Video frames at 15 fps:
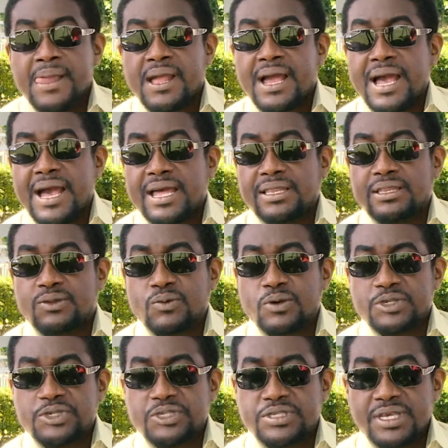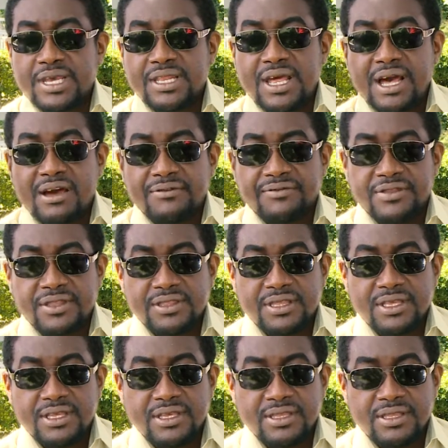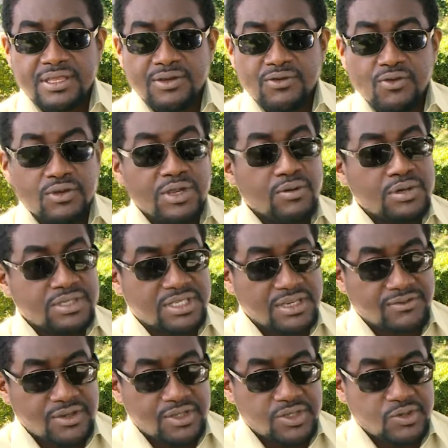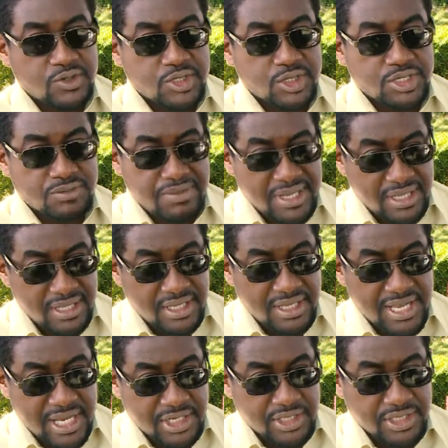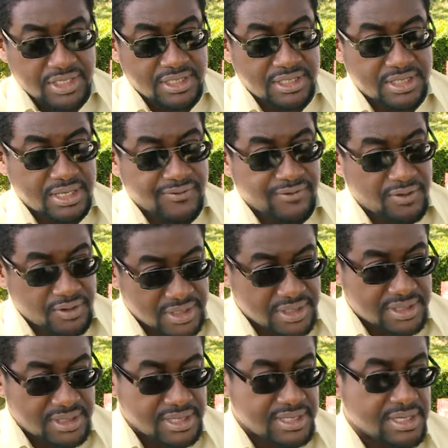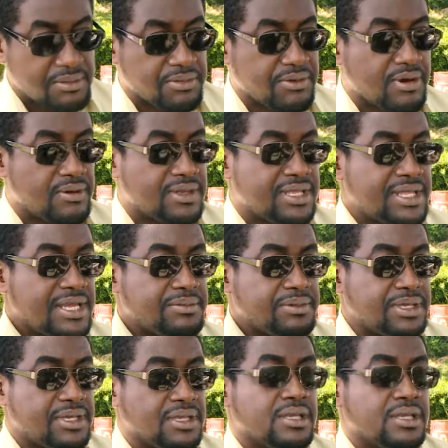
And it was said after the ruling was given to suspend the elections, of course temporarily that being,